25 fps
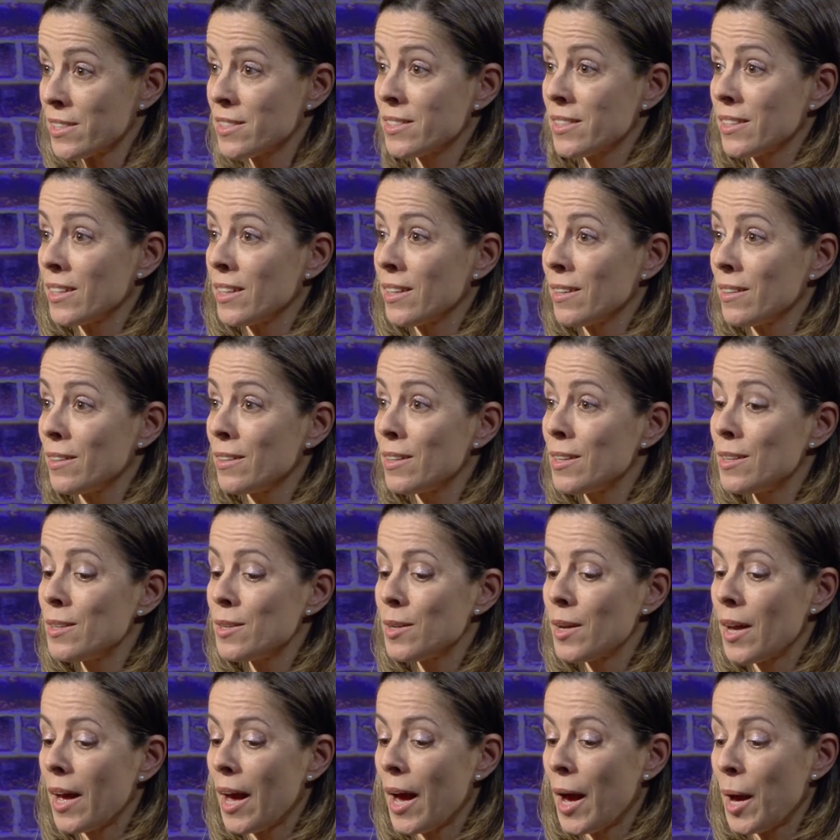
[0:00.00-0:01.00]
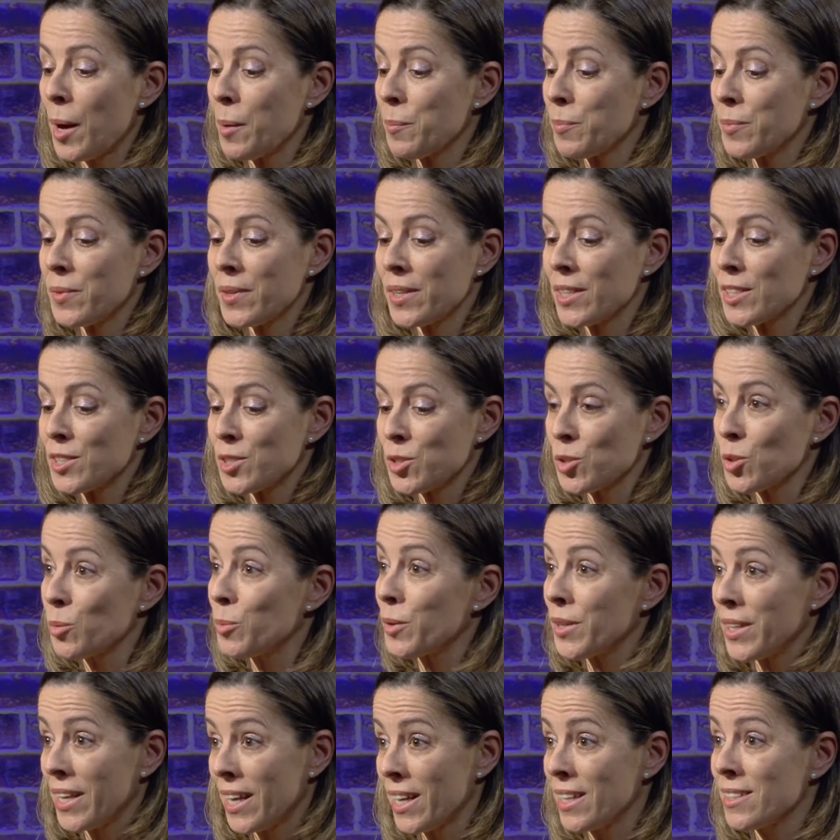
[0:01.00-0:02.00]
single, there is
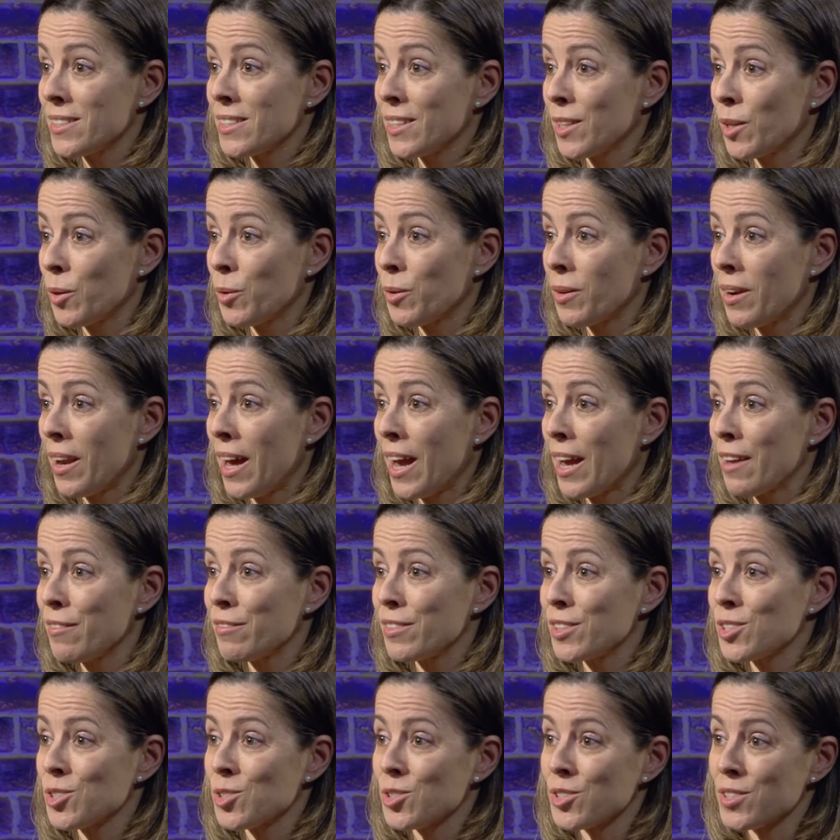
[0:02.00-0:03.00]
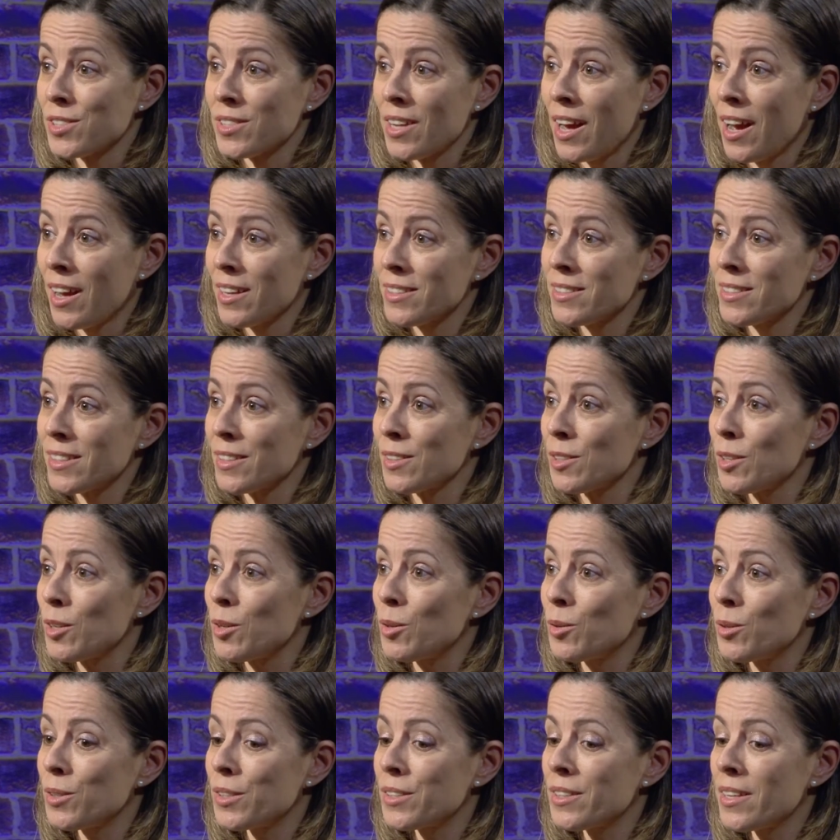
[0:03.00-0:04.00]
nobody else in our life. It's just us and the
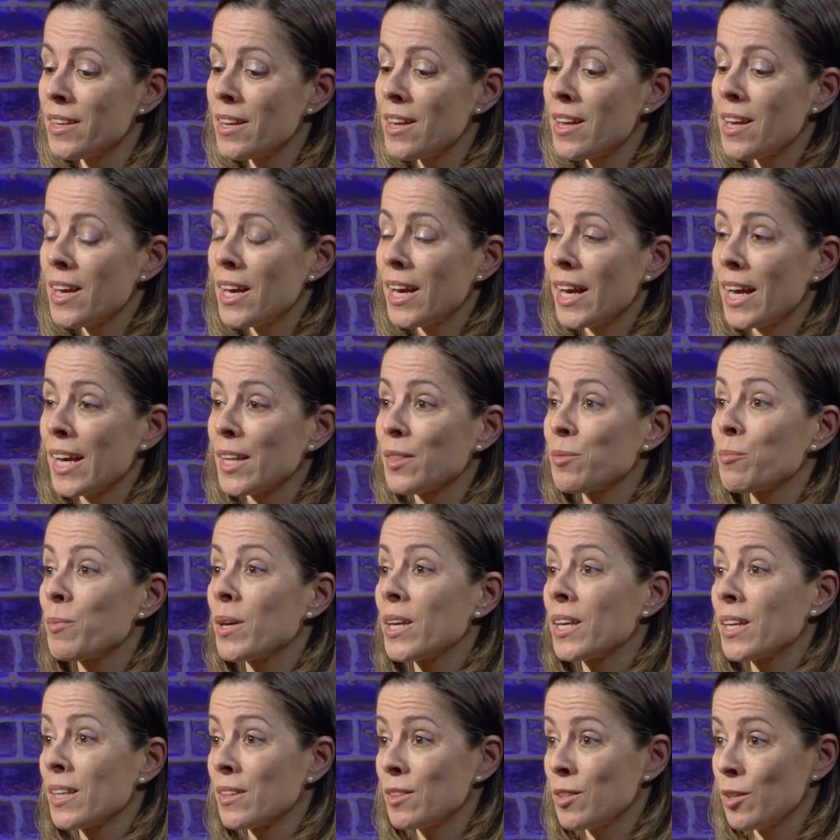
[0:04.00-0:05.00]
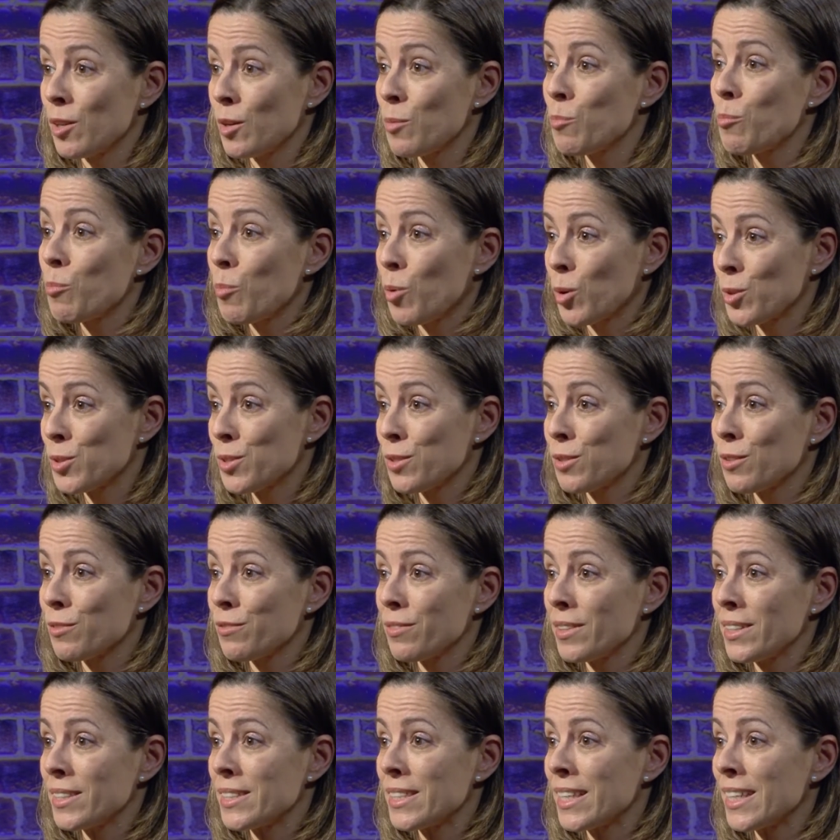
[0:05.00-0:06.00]
Lord, and making the most
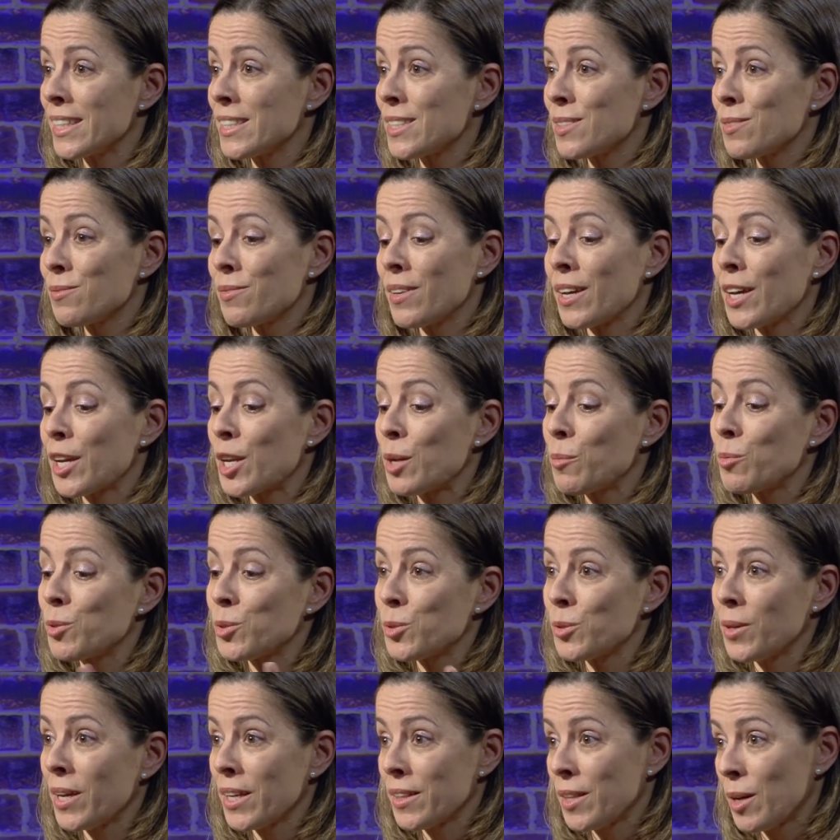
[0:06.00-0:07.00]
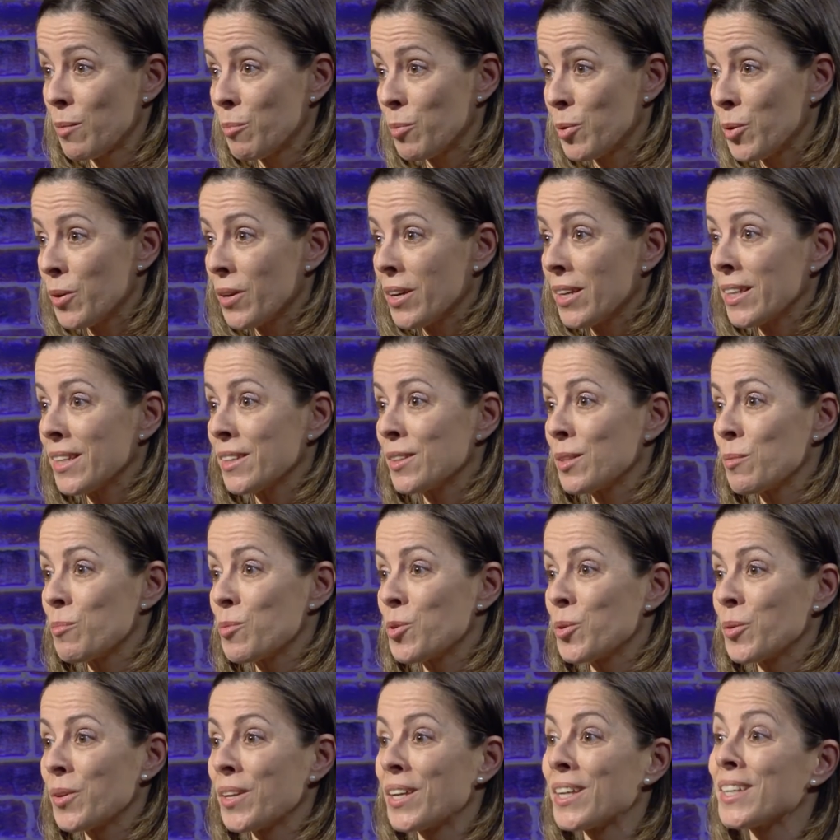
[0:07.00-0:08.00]
of it, that we are able to get up early in the
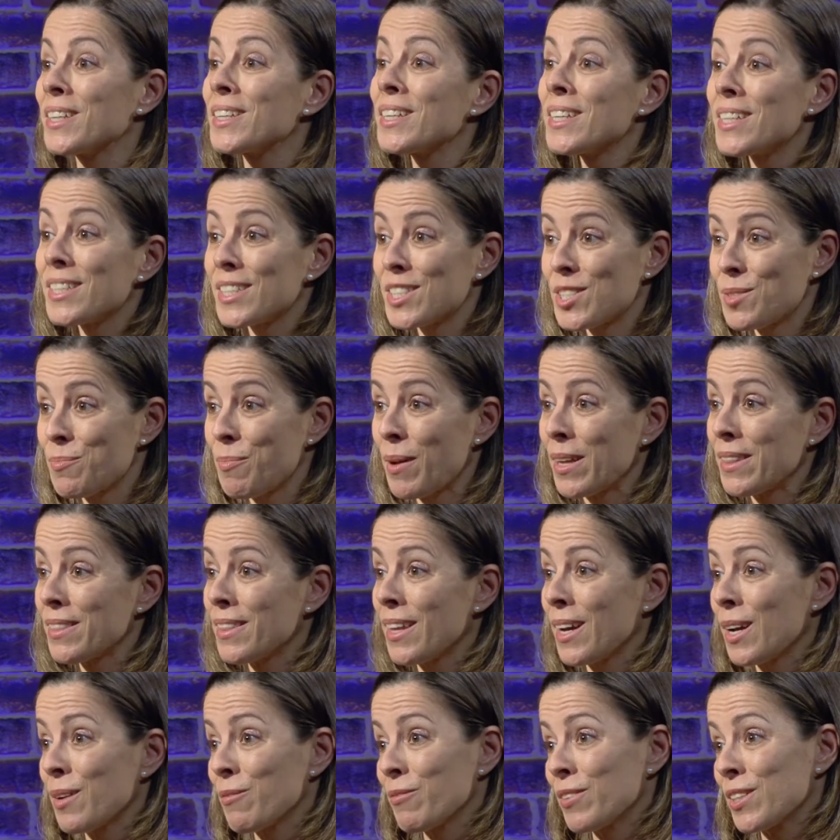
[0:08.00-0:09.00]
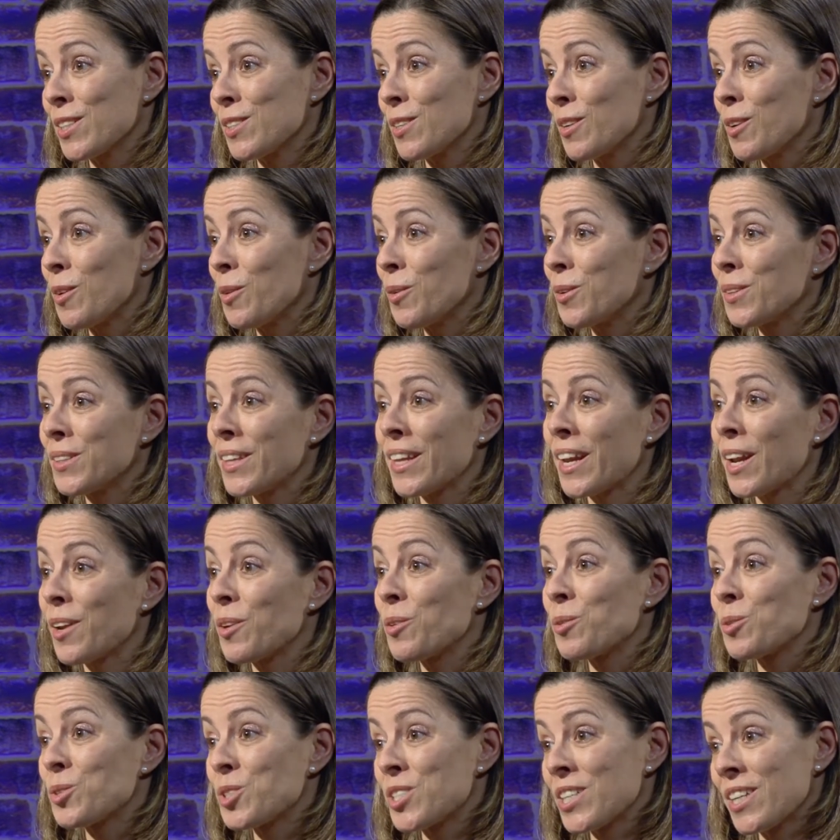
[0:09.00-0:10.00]
morning, spend time with the Lord. There are
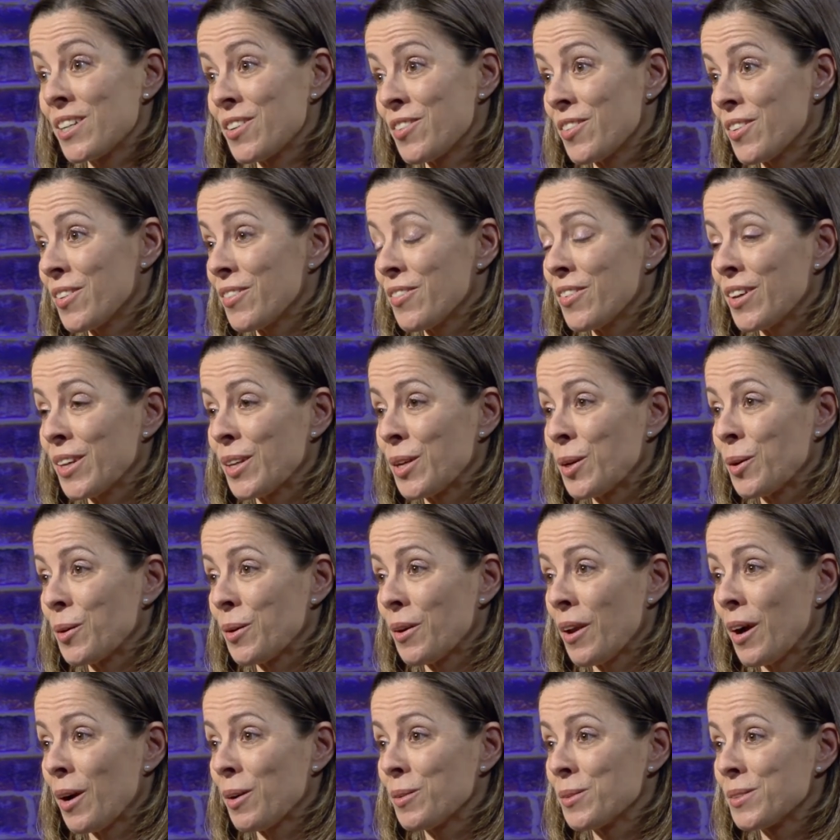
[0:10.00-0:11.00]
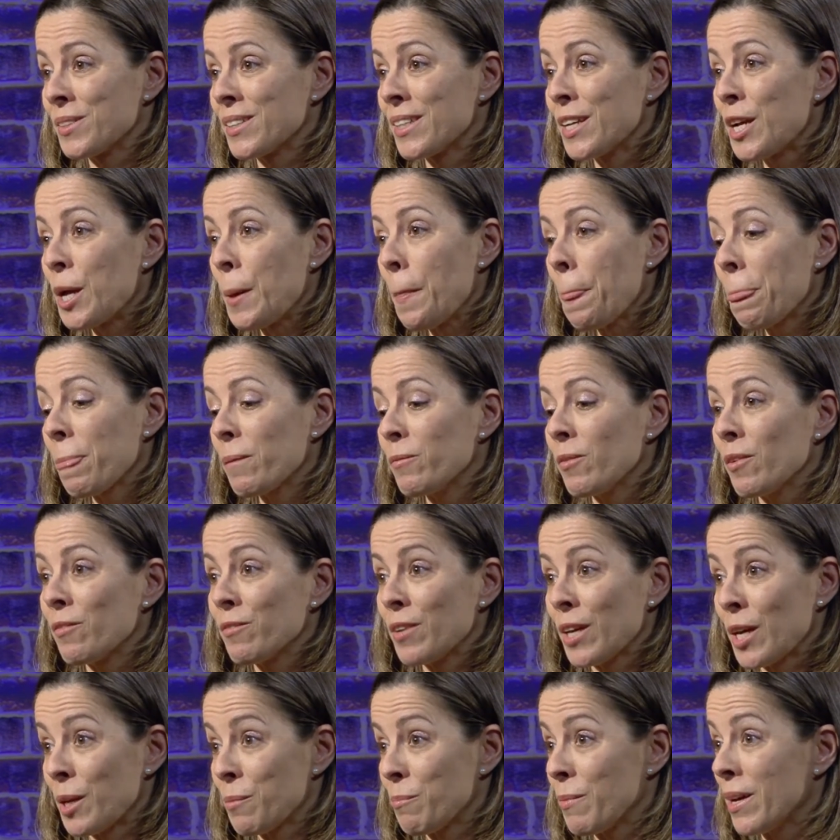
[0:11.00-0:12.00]
no children running around. When
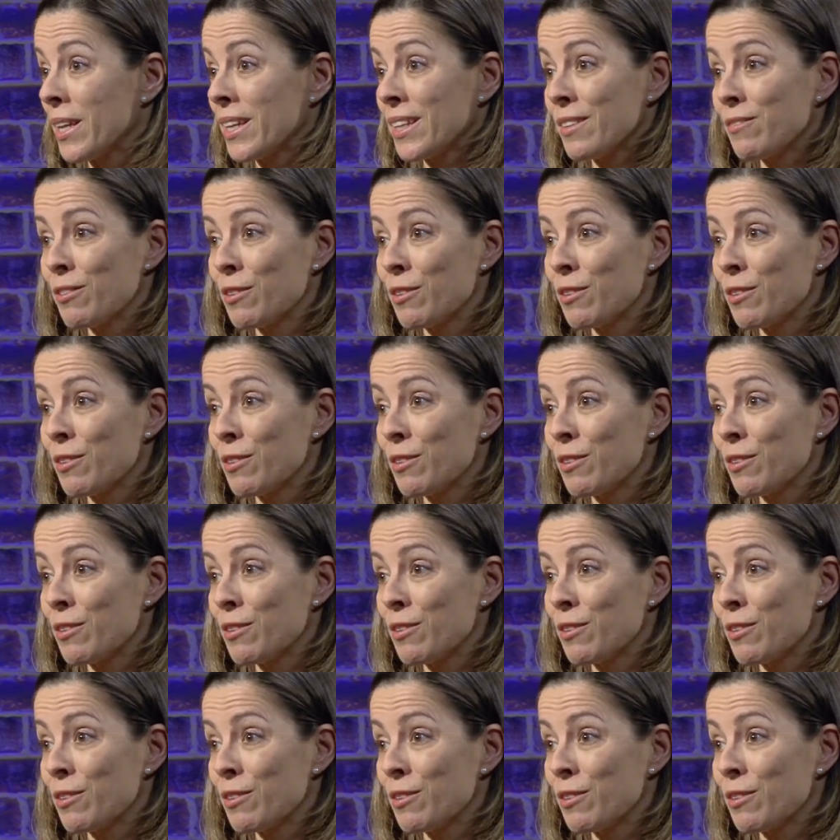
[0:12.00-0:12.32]
we are married,